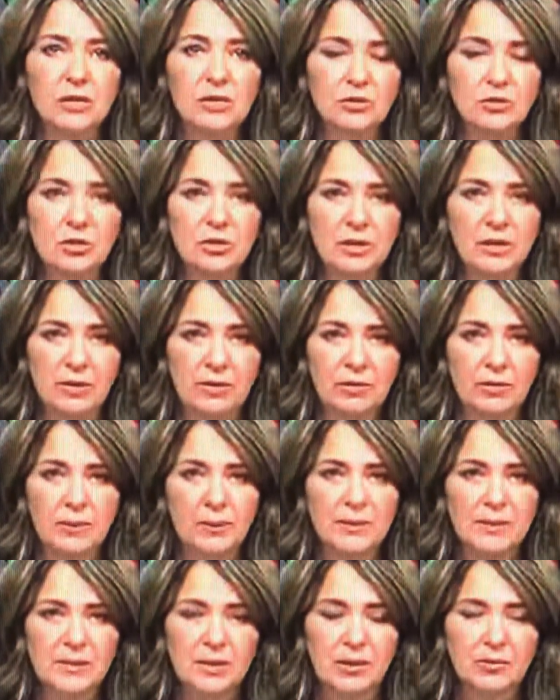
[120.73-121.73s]
in
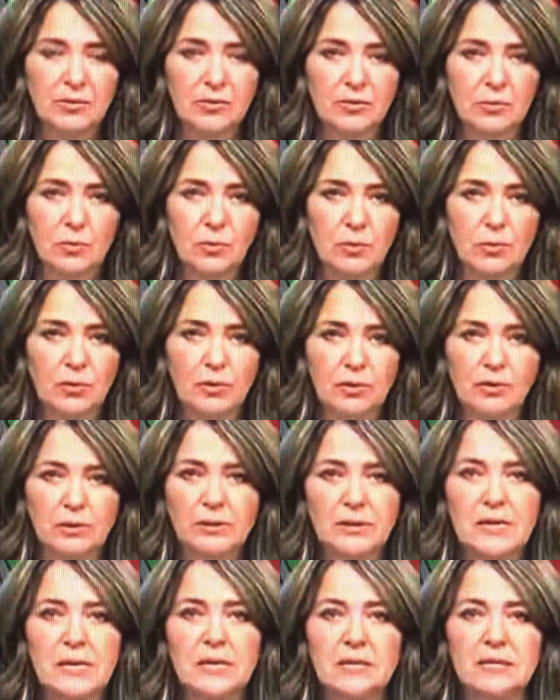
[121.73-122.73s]
government south of the border,
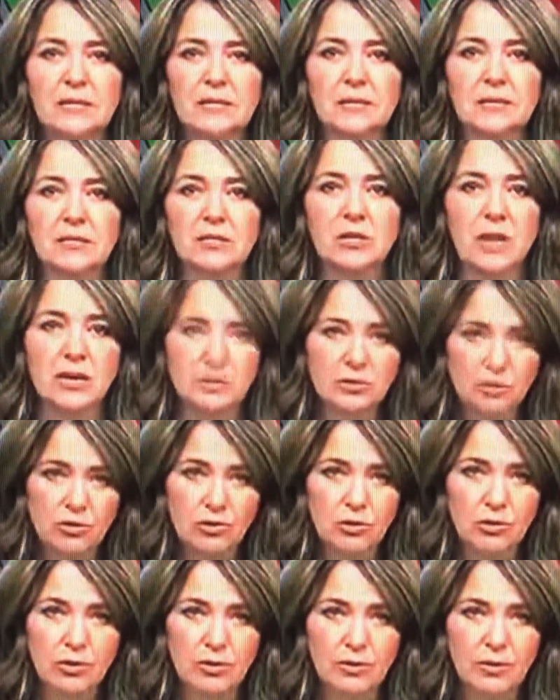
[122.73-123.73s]
it is
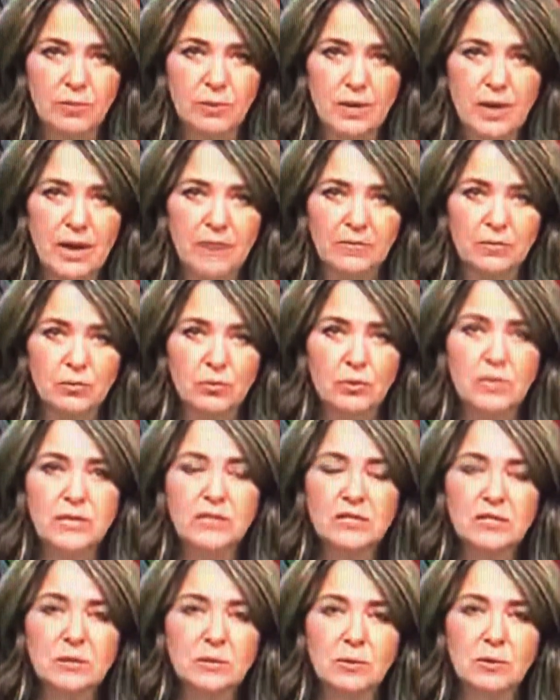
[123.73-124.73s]
essential that we have a
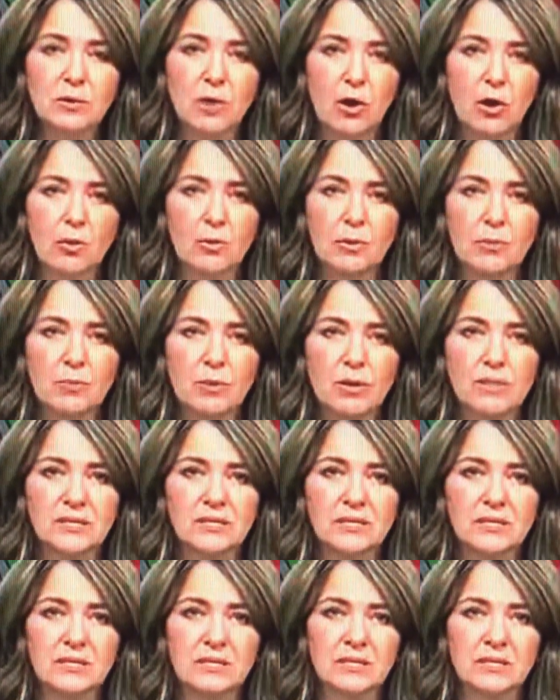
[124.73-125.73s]
reasonable carbon
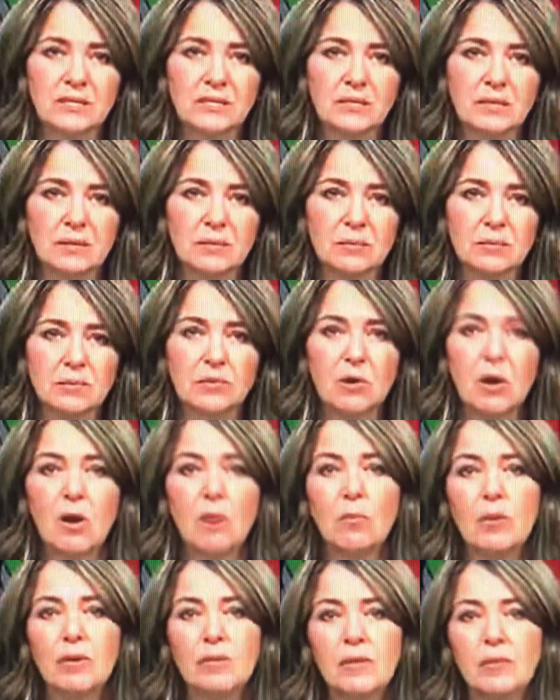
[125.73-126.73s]
pricing system, not
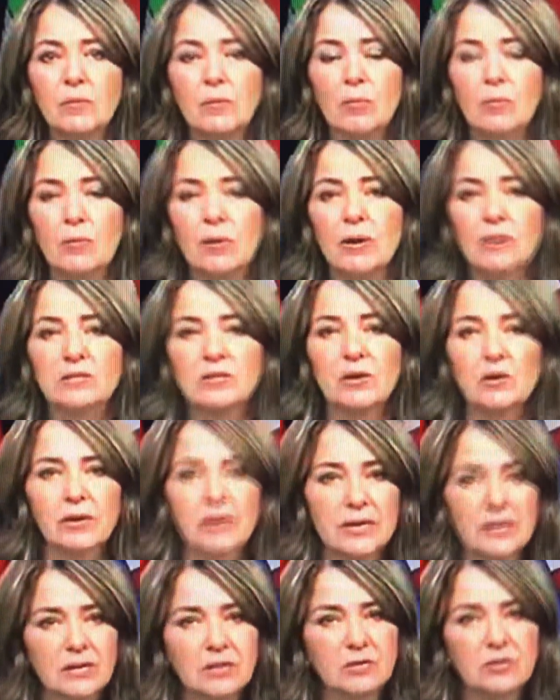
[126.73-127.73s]
one that will price our
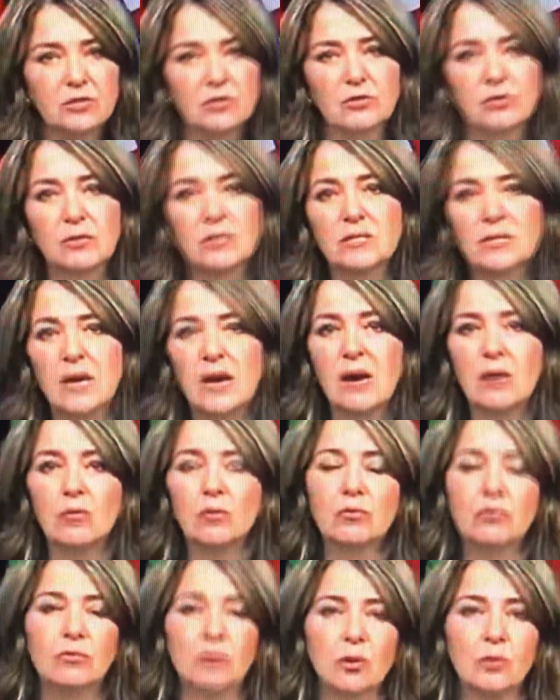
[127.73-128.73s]
industries out
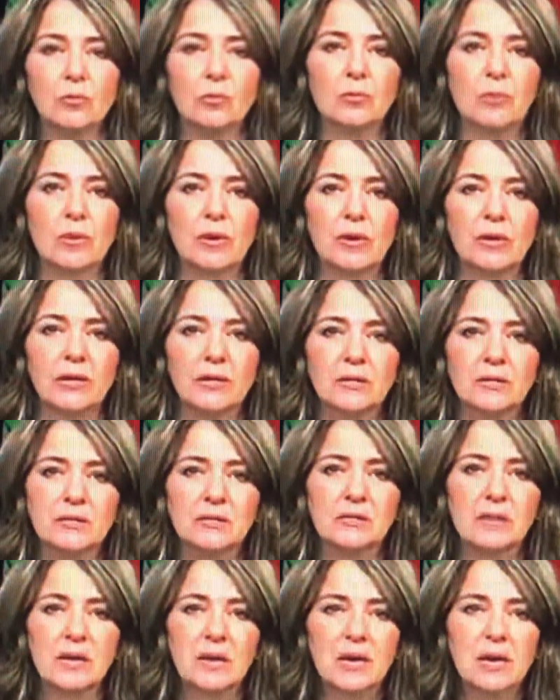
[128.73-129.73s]
of global
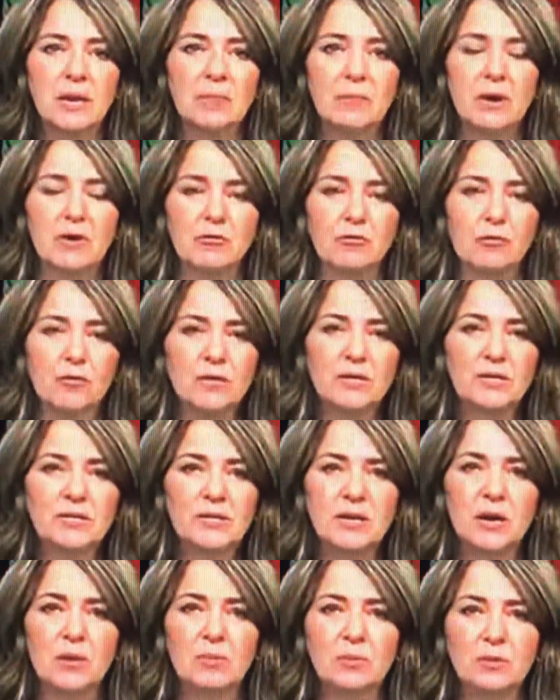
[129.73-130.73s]
markets. By
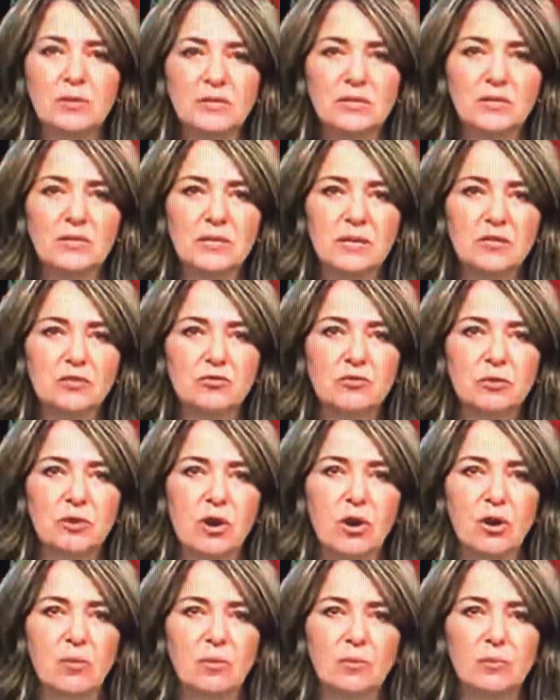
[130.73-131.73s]
freezing Alberta's industrial
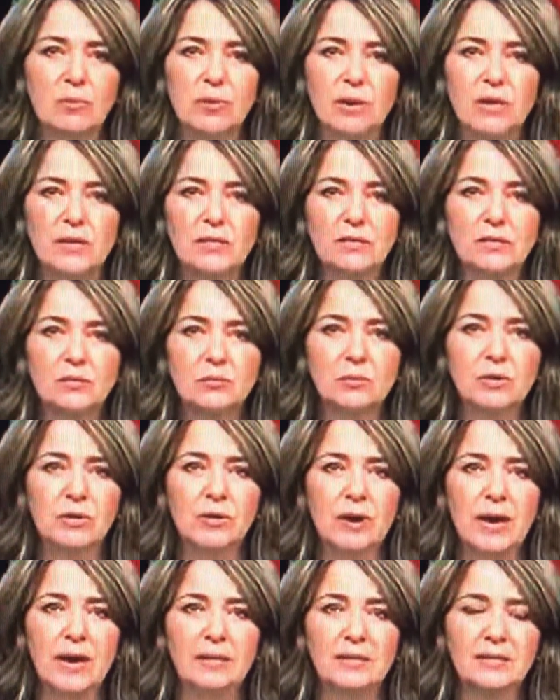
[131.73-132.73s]
carbon price, we are
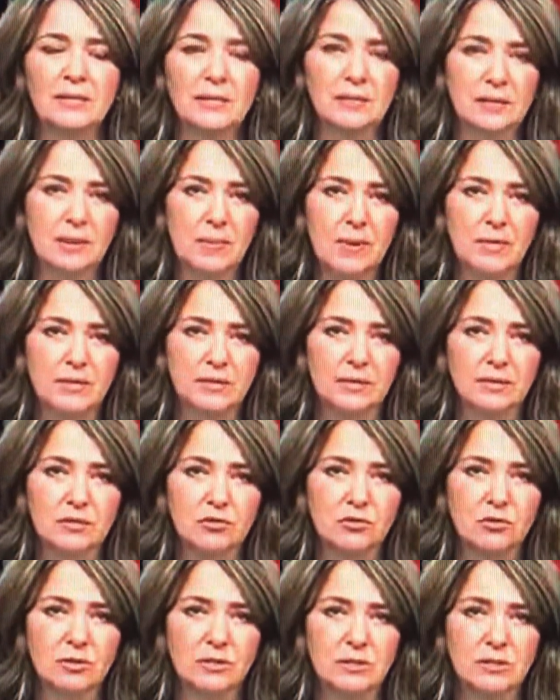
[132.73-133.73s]
acting in the best
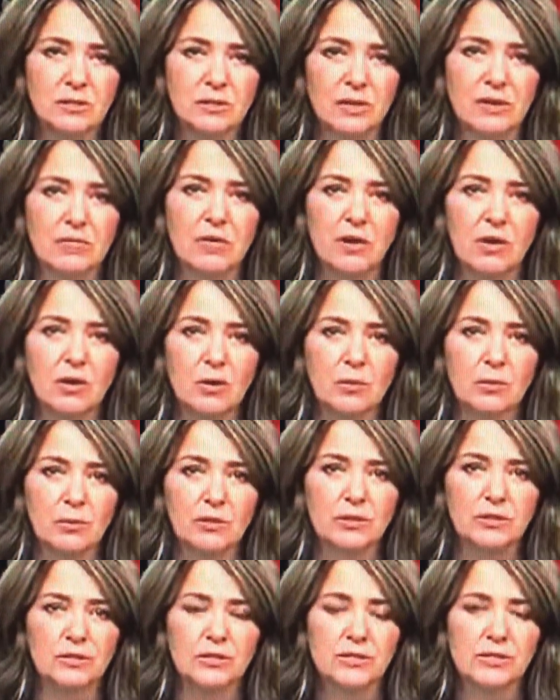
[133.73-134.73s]
interest of all
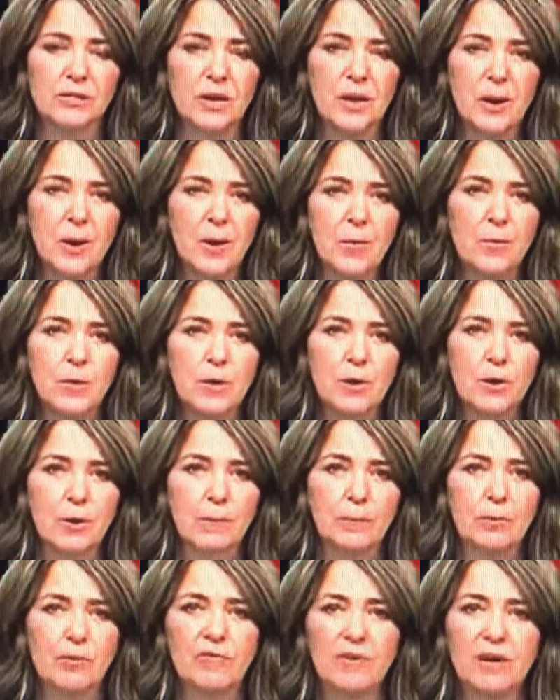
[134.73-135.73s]
Albertans. We are
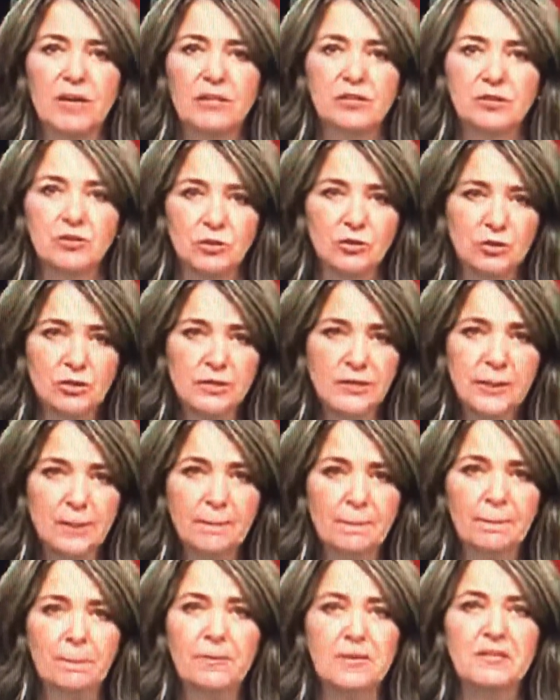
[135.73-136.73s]
providing
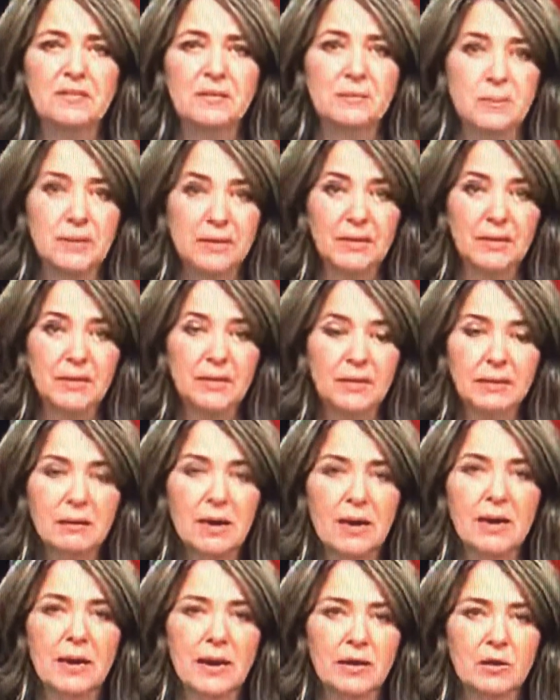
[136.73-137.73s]
certainty, stability,
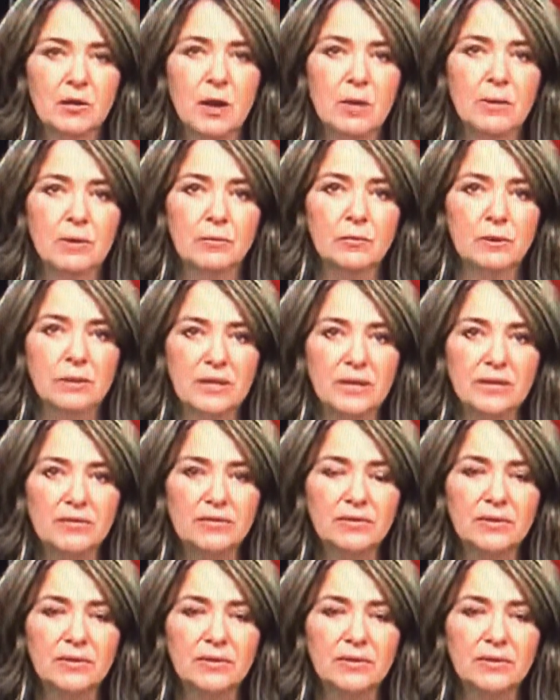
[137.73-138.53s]
and economic relief